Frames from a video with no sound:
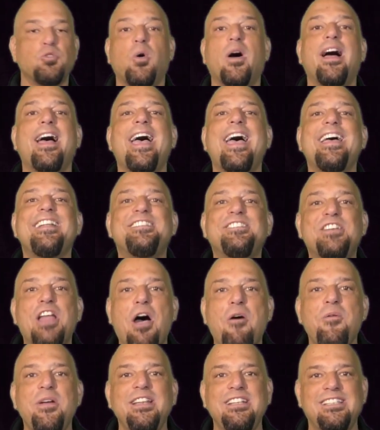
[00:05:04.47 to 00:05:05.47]
or I had
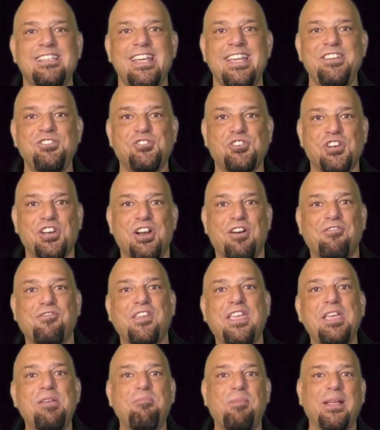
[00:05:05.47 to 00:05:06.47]
no intention of
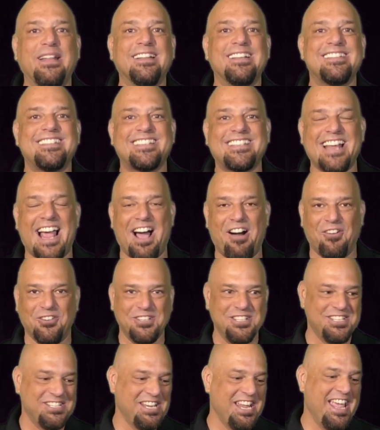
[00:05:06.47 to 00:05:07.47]
keeping the
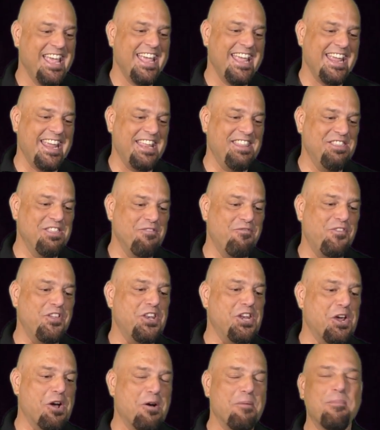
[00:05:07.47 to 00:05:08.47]
sound in the
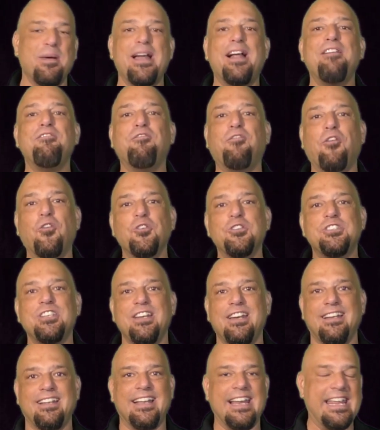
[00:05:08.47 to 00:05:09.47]
video, but
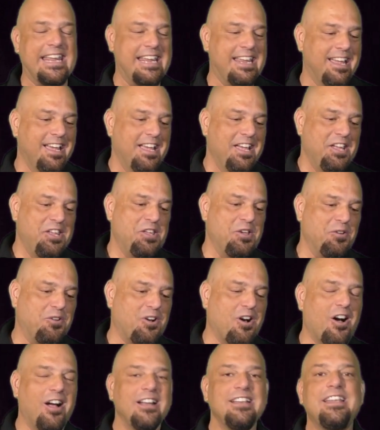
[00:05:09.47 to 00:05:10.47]
unfortunately you
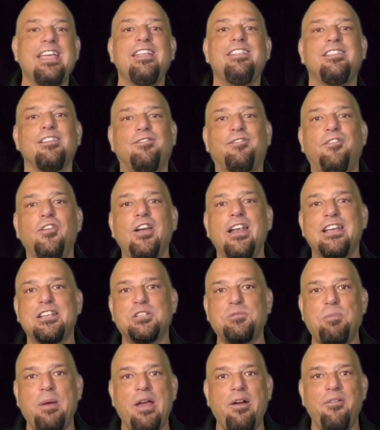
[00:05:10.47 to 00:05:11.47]
can't get the full
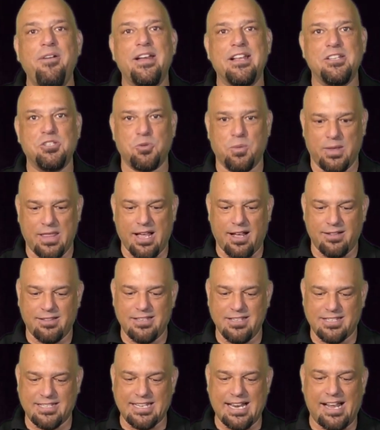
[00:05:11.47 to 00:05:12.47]
experience without
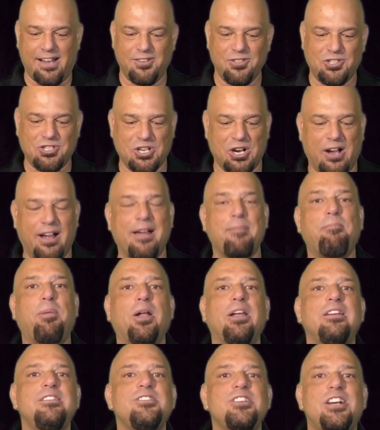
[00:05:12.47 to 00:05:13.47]
the sound, so I
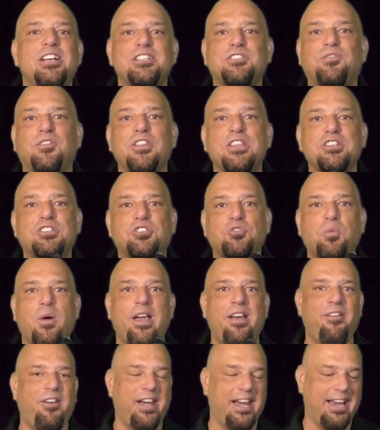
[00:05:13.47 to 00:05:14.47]
apologize for the
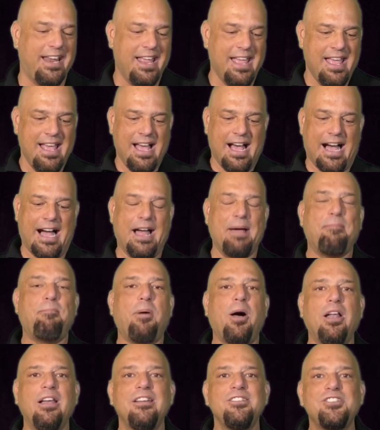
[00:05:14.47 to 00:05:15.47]
swearing, I
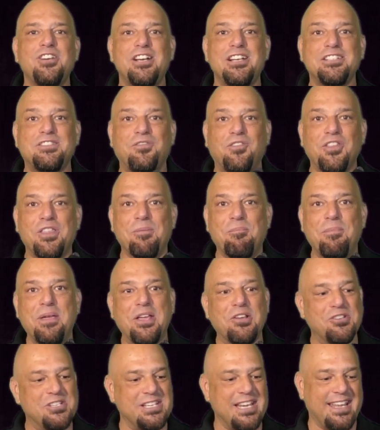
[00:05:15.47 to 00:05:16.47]
apologize for the
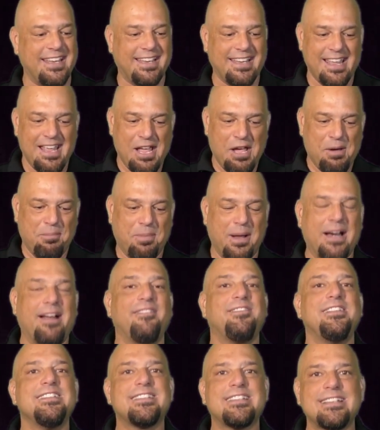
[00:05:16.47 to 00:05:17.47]
music, but
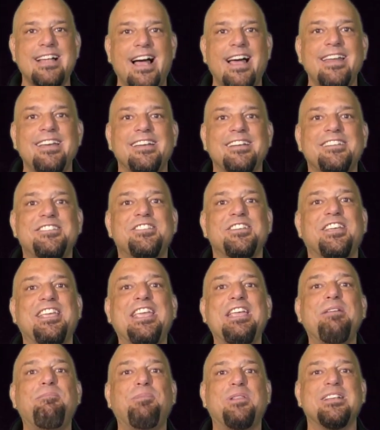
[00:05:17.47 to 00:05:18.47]
I've decided to
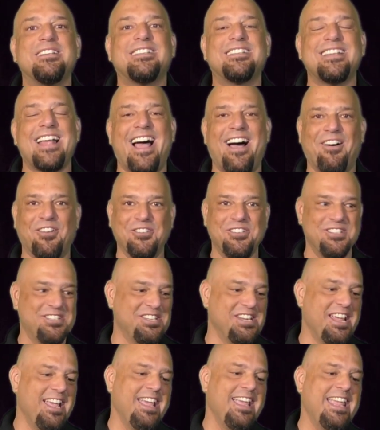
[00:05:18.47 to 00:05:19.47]
keep the
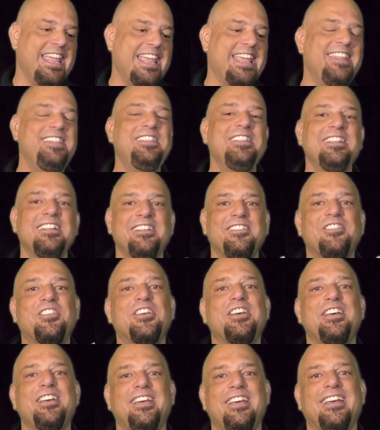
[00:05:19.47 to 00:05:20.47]
sound in
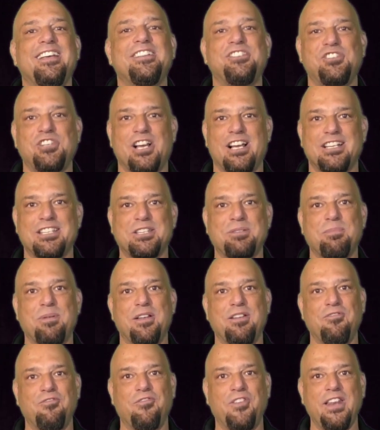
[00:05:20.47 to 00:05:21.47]
the
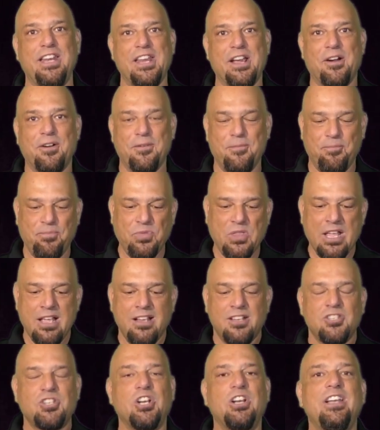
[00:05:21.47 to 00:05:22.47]
adjustment video.
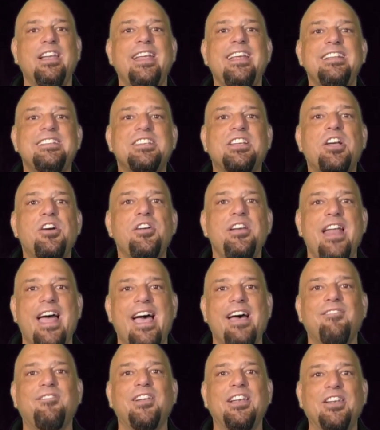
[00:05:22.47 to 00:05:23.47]
So let's go and
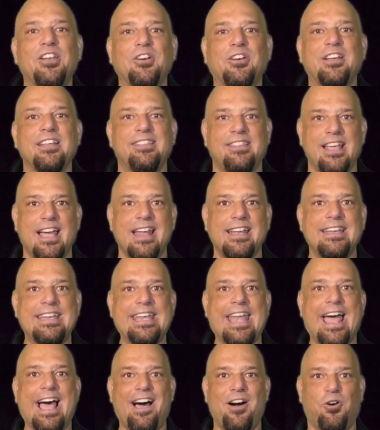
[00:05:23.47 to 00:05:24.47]
have a look at that
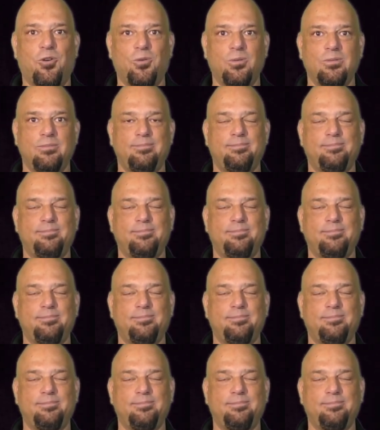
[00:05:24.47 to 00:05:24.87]
now.